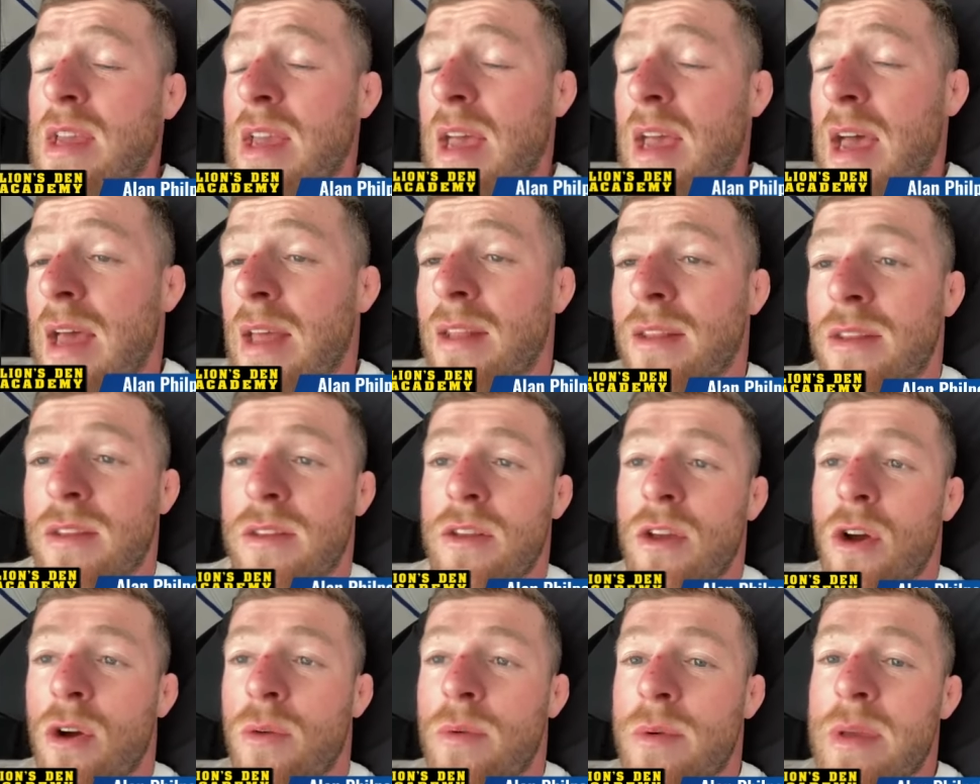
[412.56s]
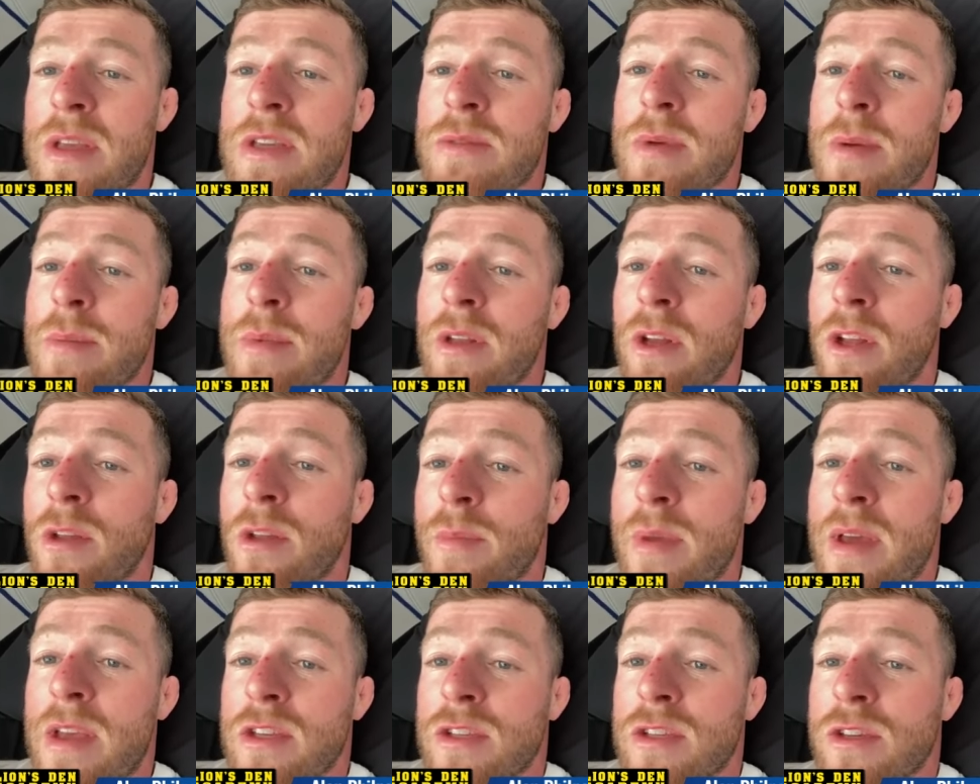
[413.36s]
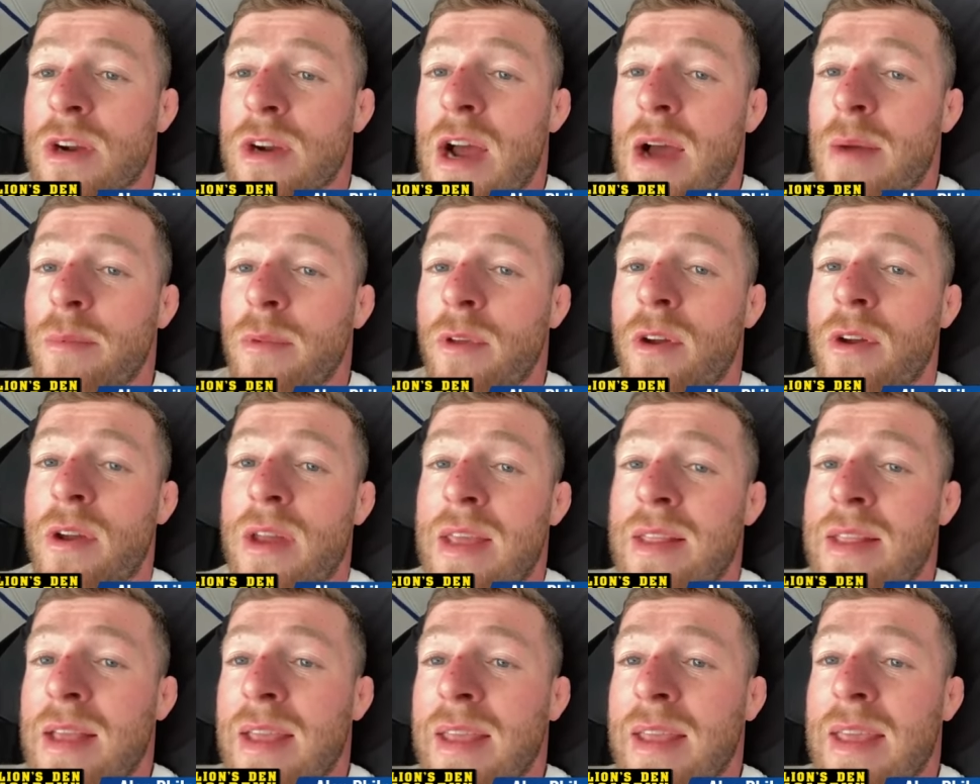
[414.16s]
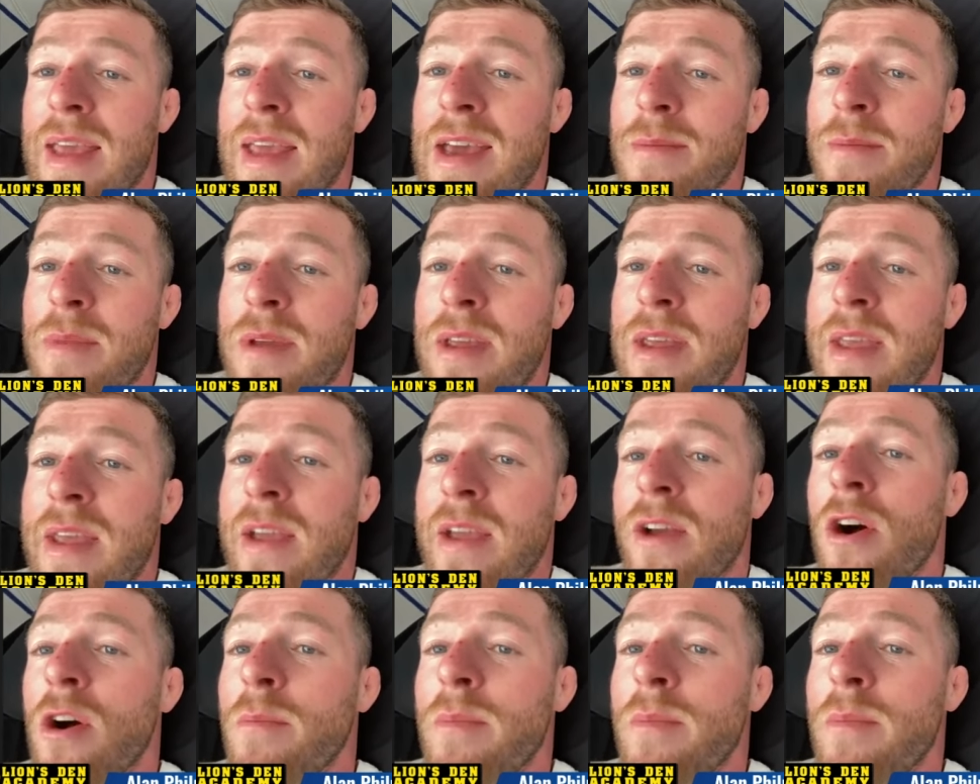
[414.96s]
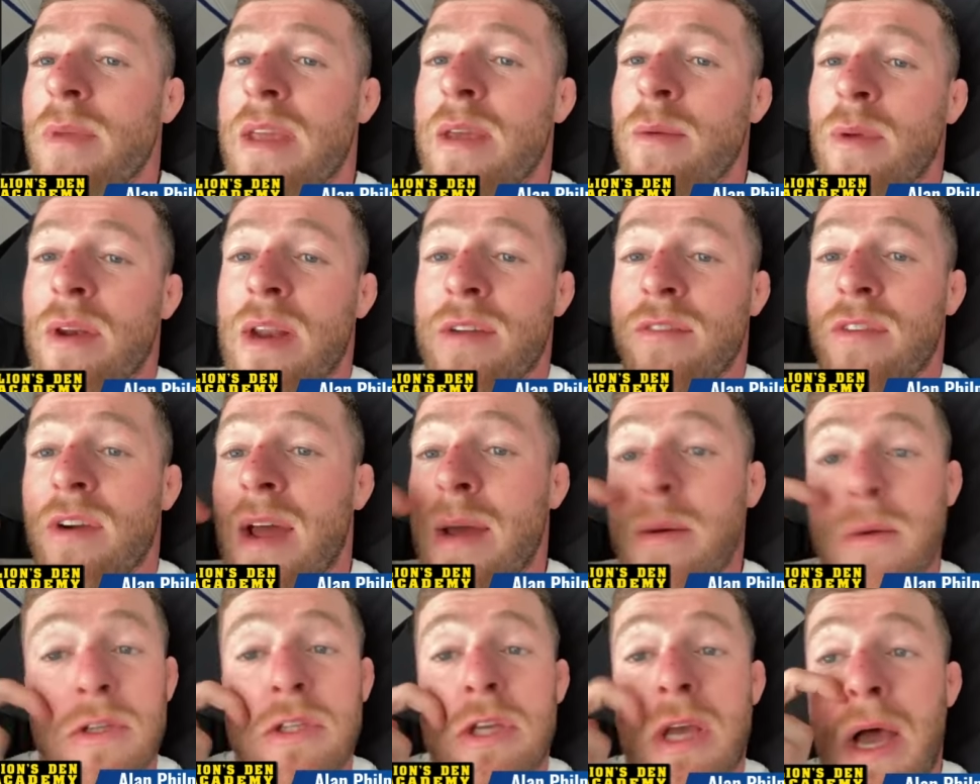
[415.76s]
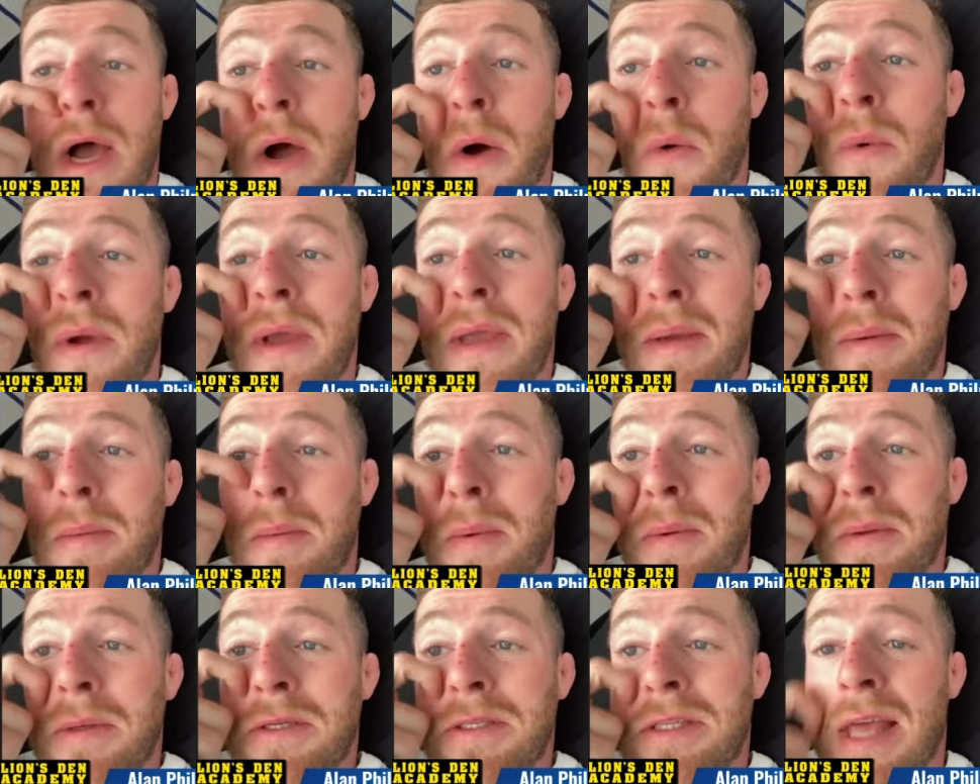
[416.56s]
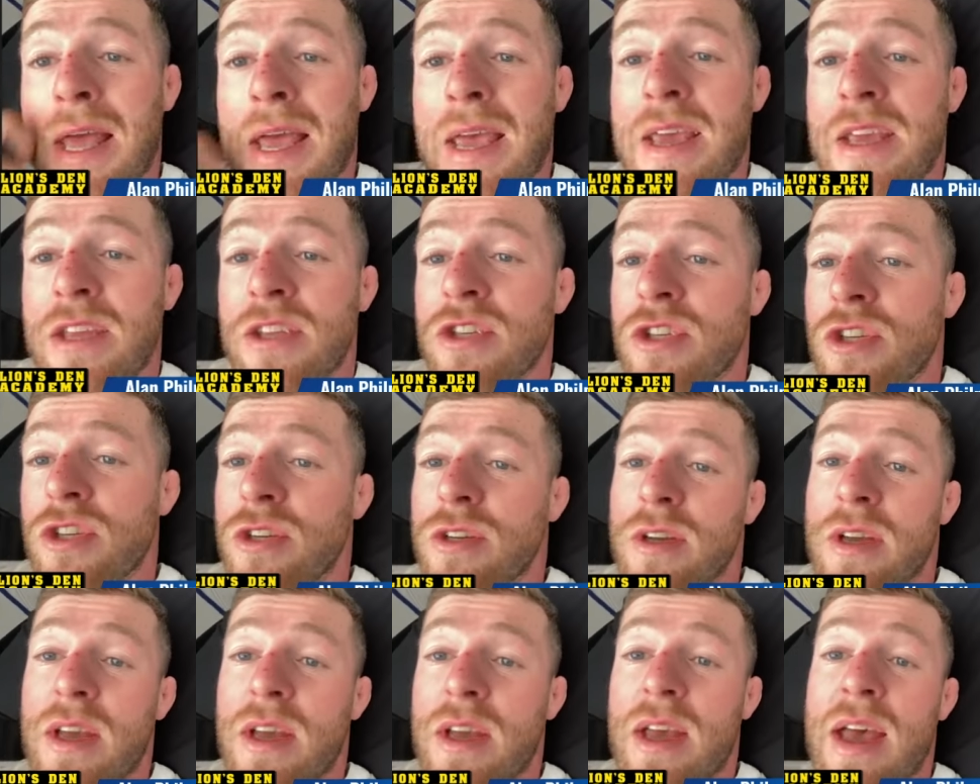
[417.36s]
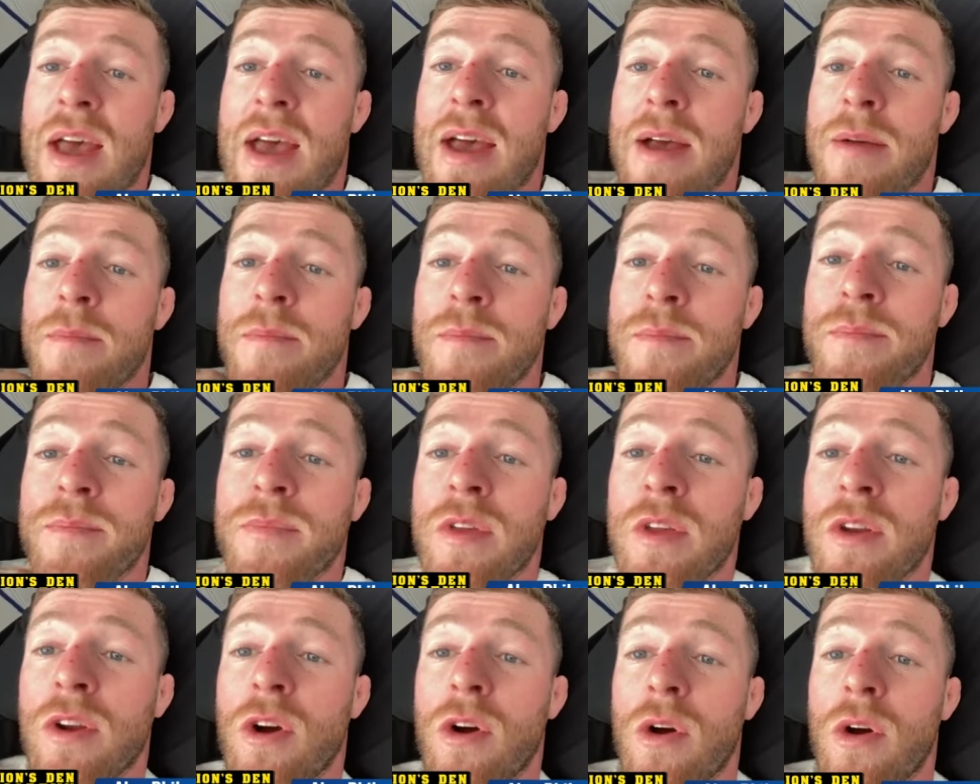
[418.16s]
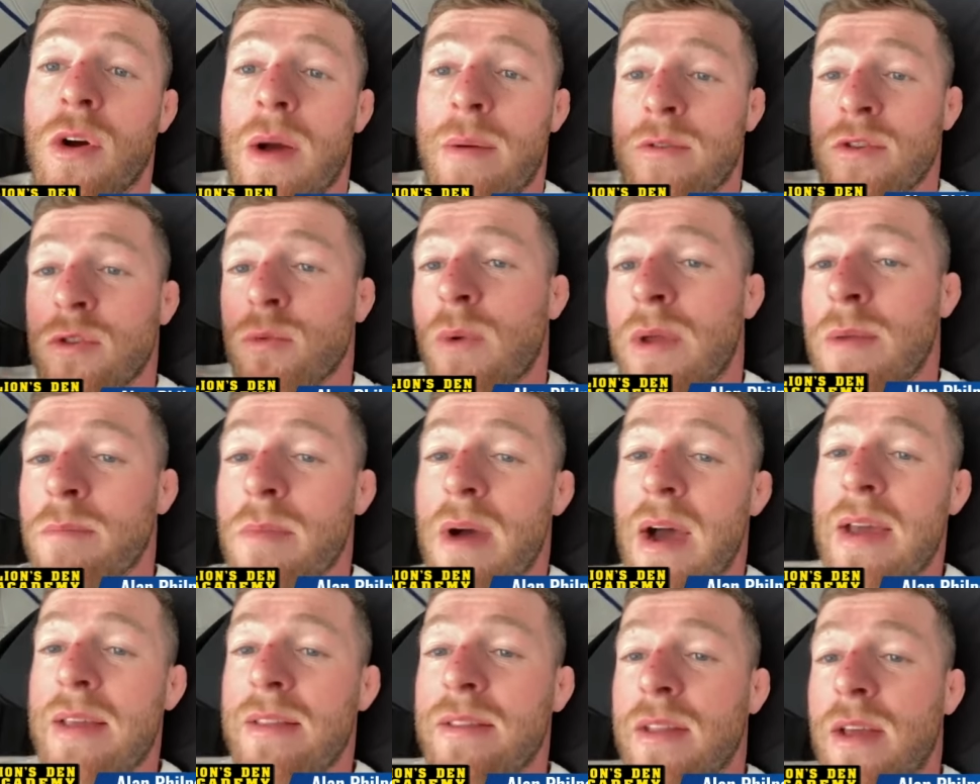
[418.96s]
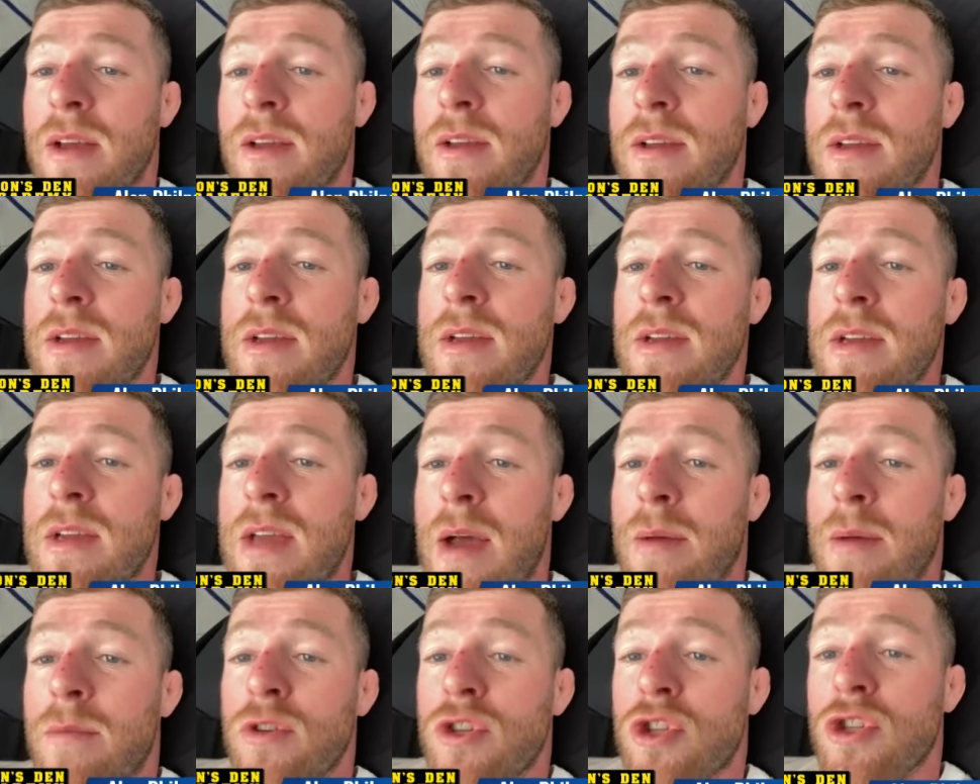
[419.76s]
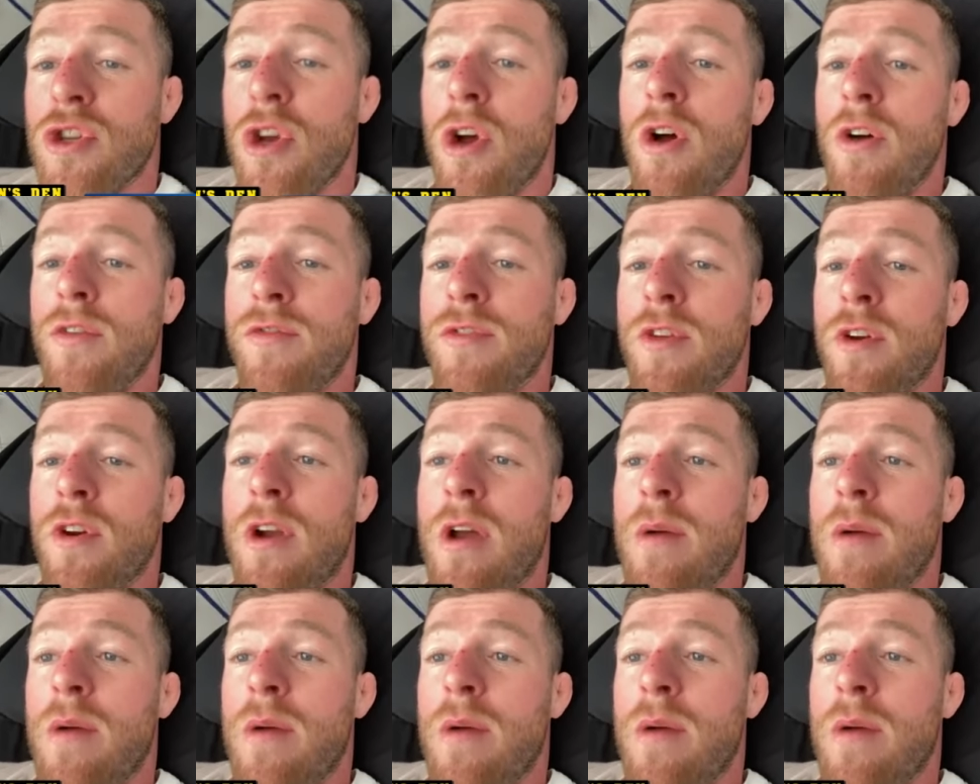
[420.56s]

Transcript: And you know, he's maybe not the best grappler. He did get me. He got me whenever I was at a weak stage. Um, you know, I was weak minded. I was softer.